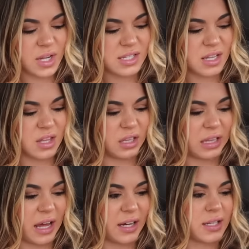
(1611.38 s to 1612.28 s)
Is it the
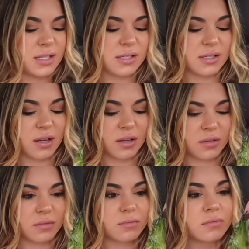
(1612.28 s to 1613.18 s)
lettuce?
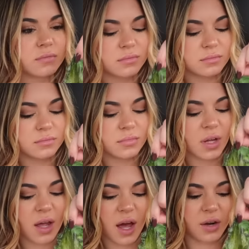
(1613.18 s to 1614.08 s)

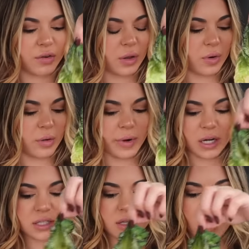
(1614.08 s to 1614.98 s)
I don't really want to
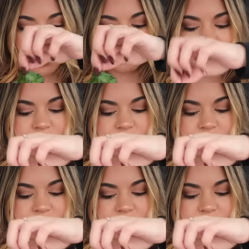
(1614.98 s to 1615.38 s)
bite into that.